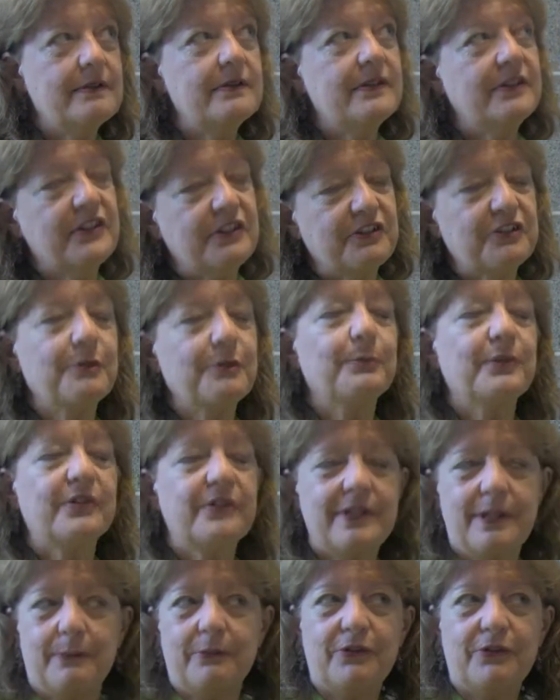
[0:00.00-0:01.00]
system
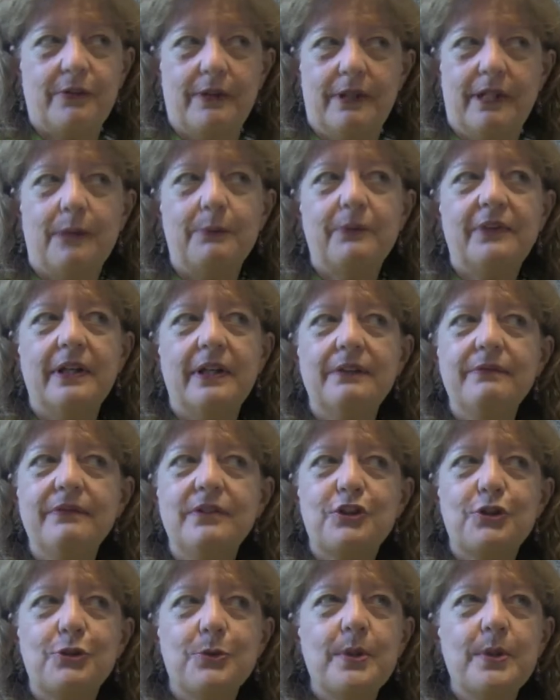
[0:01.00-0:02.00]
was demonstrated, I was kind of
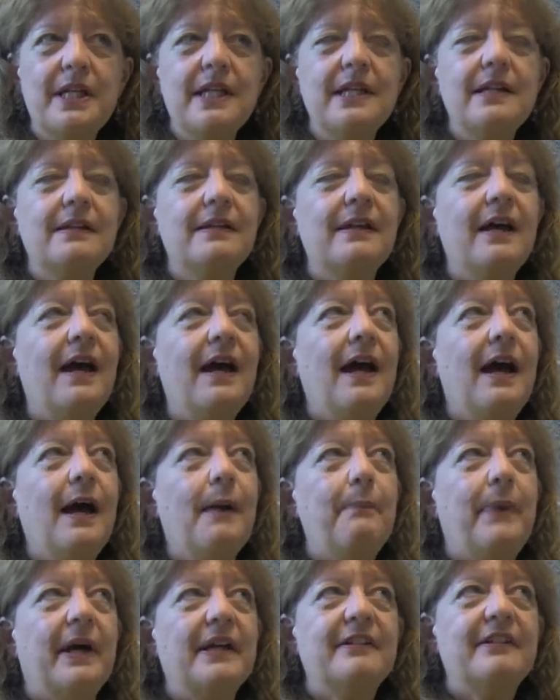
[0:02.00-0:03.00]
intrigued
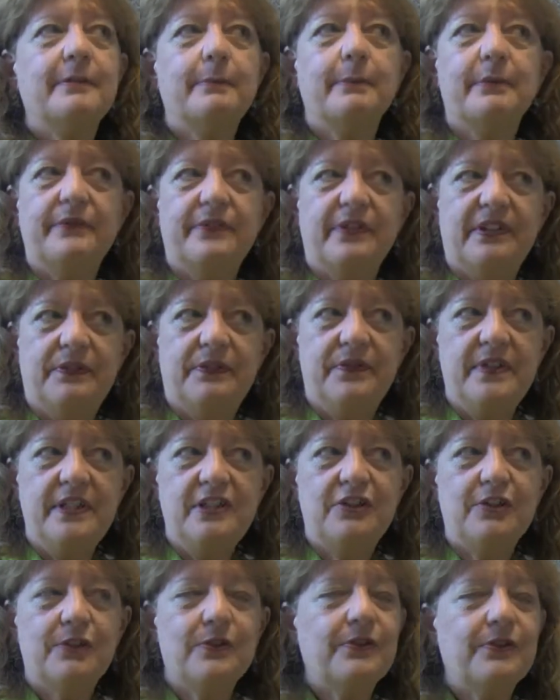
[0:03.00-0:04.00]
by some of its
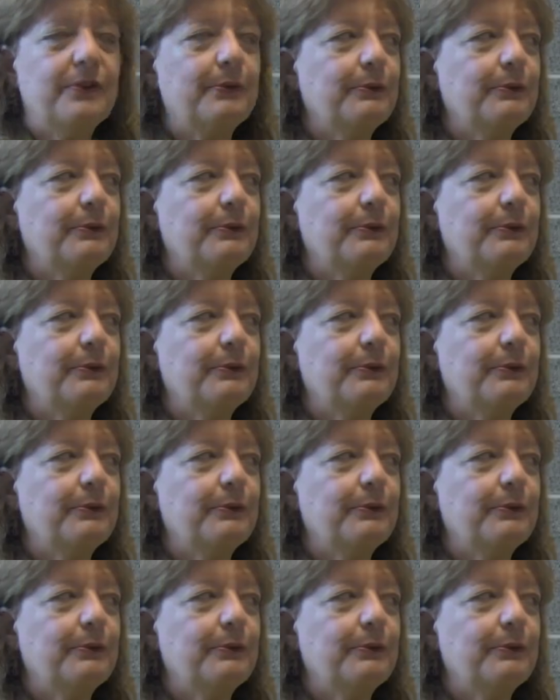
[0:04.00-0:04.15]
features.